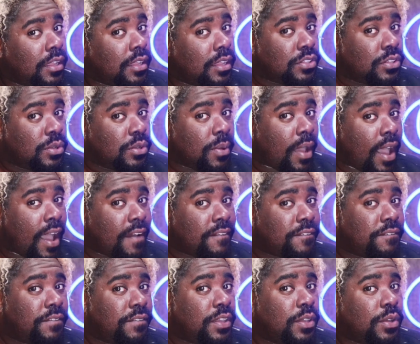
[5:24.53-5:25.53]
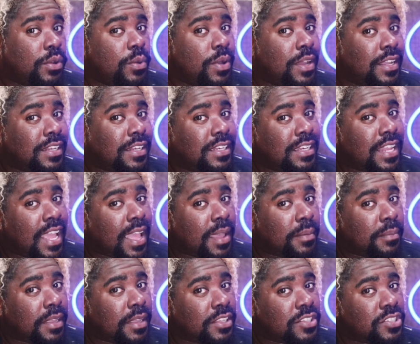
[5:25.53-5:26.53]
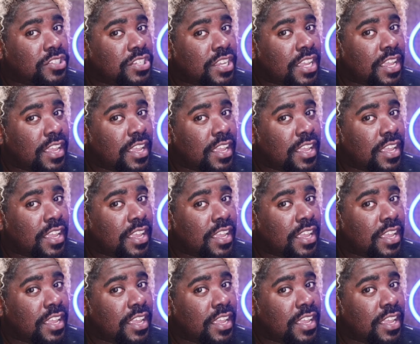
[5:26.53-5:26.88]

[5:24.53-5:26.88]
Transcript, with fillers: Do I feel damage?